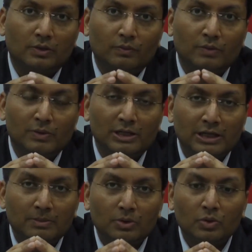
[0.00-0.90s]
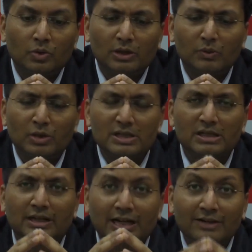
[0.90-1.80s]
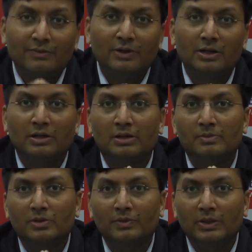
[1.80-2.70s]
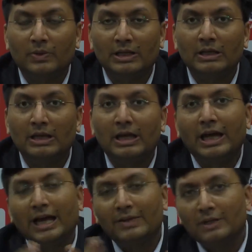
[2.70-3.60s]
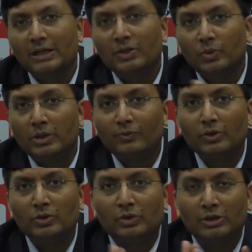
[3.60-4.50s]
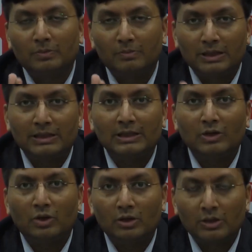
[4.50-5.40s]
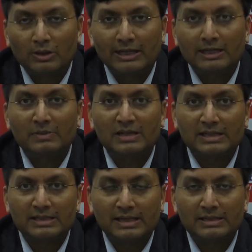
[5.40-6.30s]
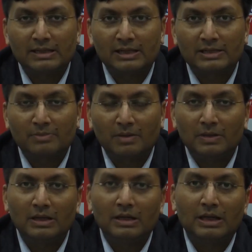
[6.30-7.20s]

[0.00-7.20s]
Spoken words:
we will come to know, okay, what is the right fit in terms of equity, and we can do it for you on the monthly or on daily basis as the case may be,